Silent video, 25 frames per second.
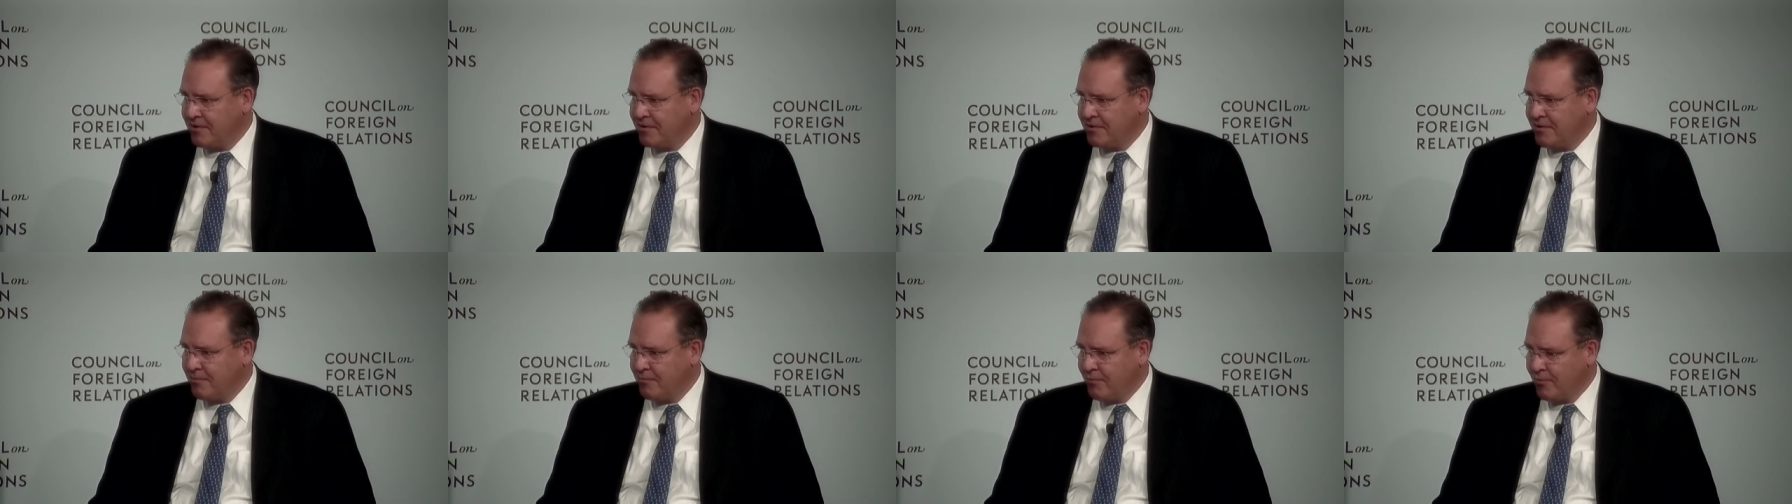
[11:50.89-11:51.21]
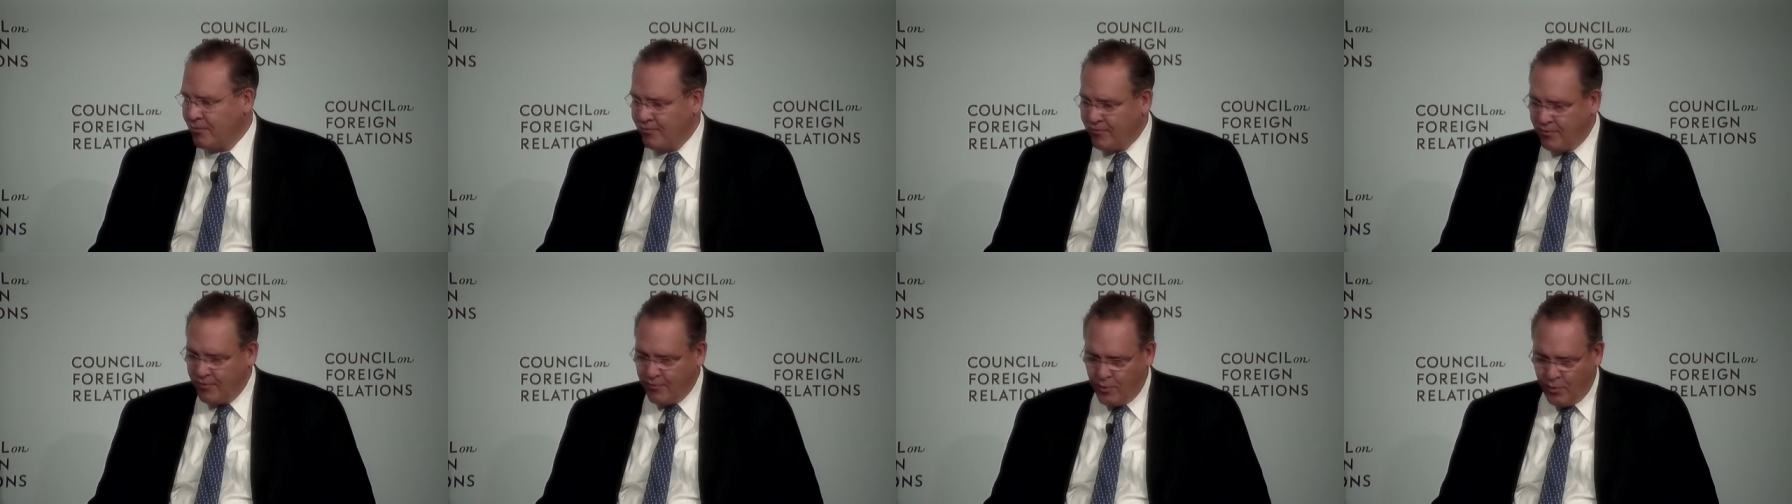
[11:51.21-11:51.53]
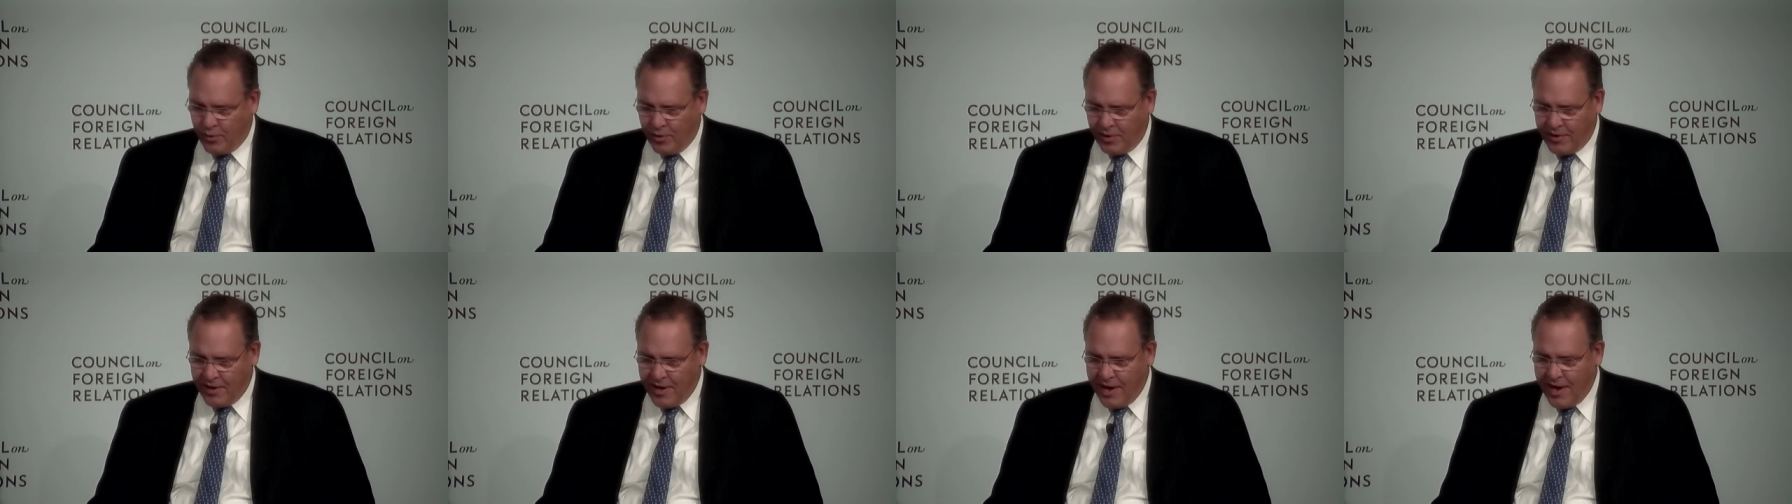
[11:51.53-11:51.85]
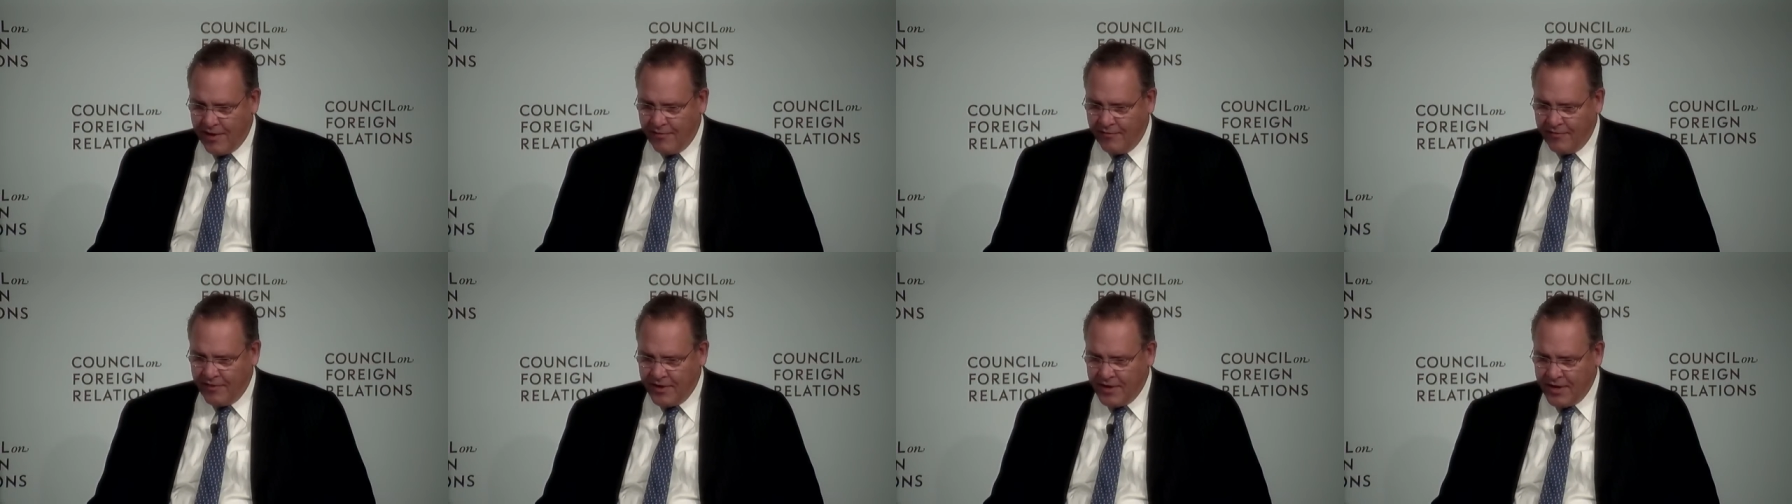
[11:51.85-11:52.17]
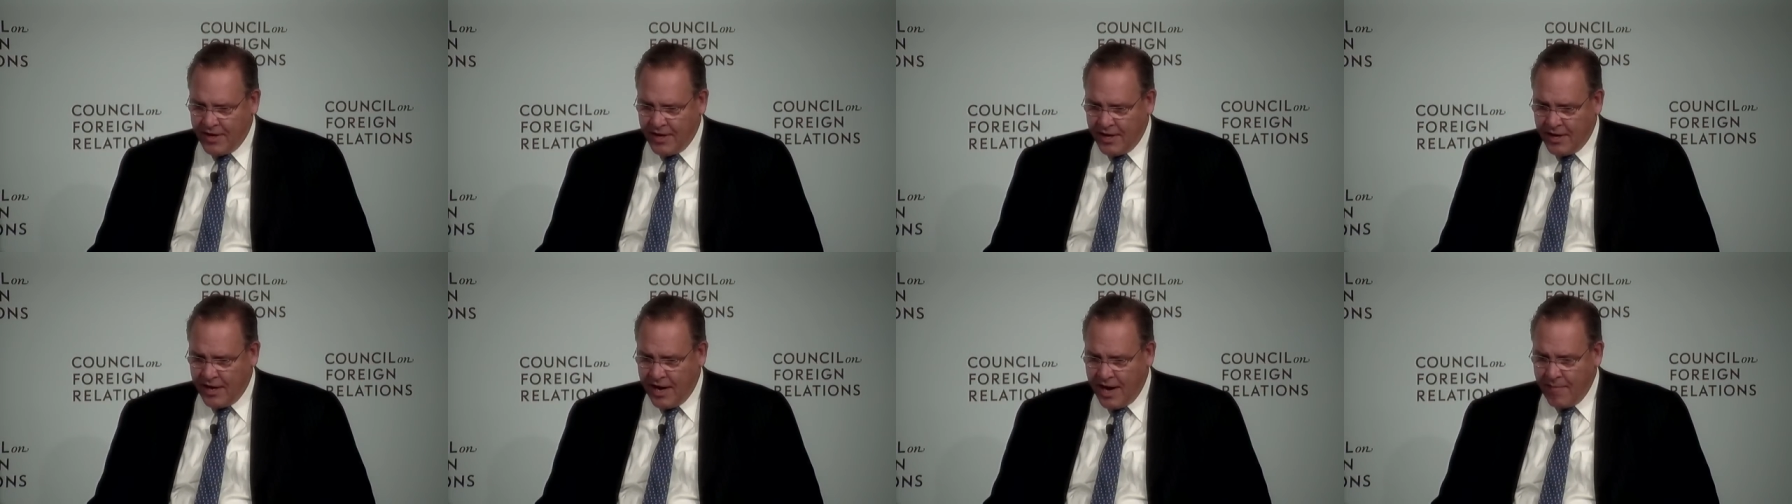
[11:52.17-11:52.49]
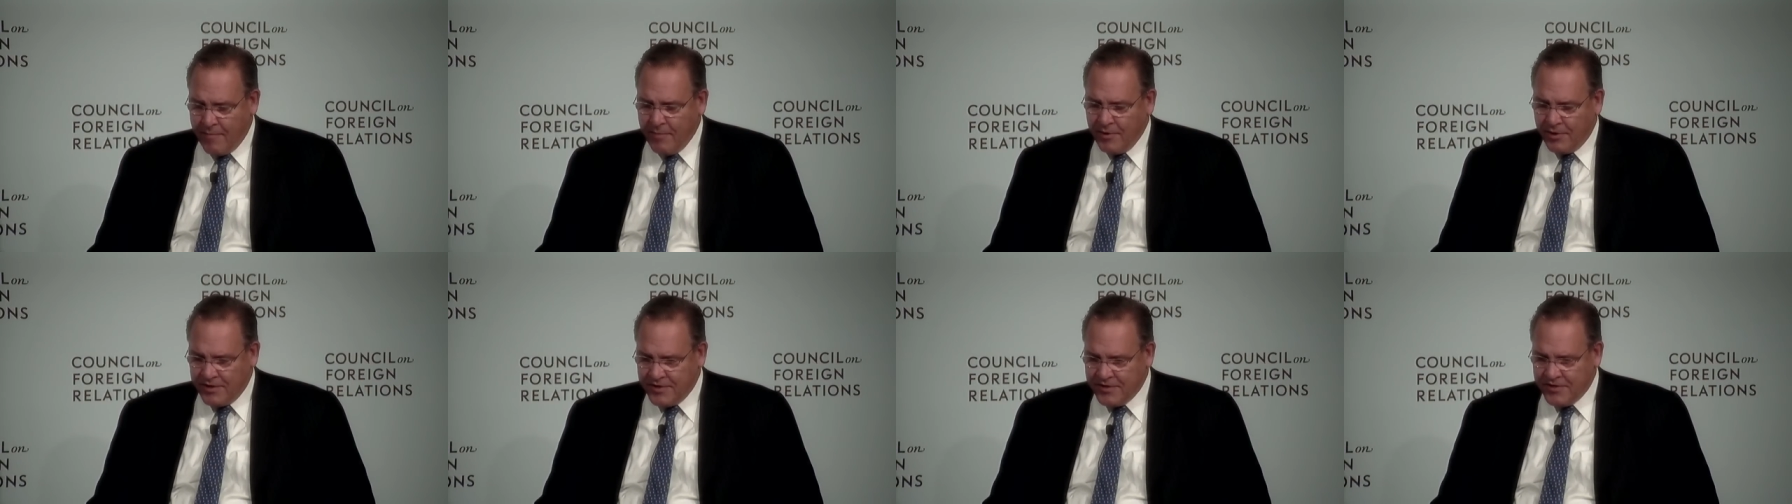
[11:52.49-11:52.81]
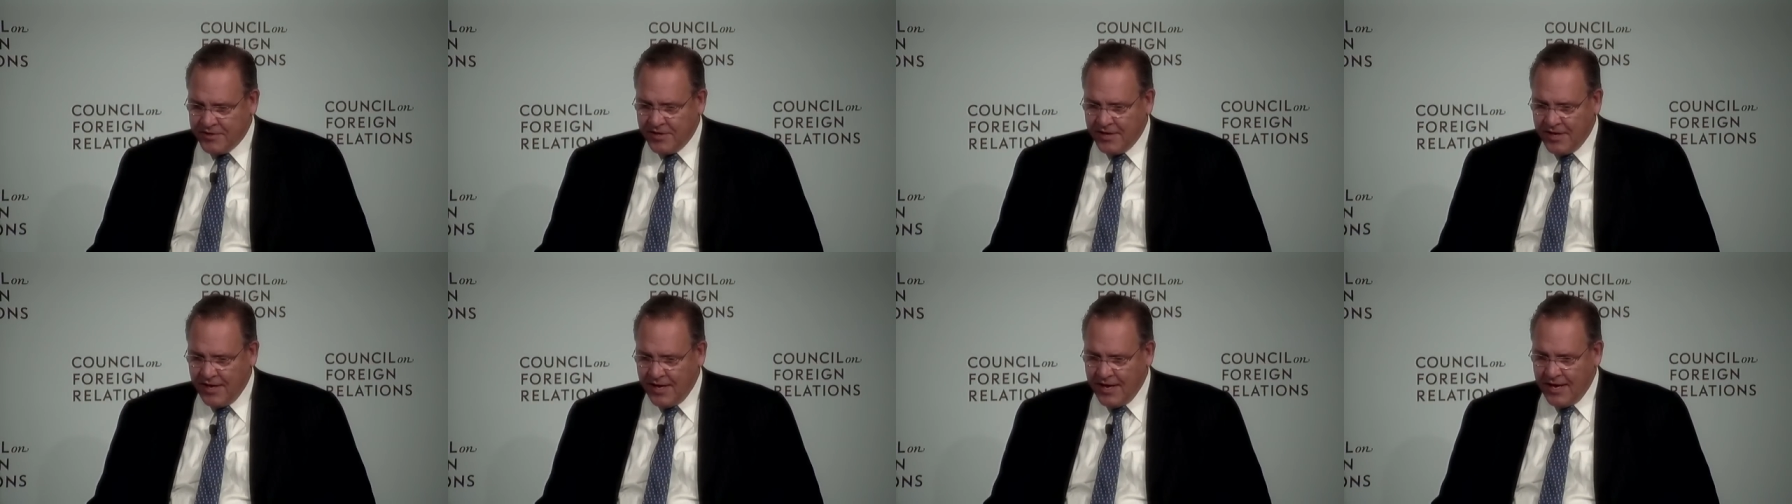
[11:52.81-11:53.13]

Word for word: to move the work out of Indianapolis.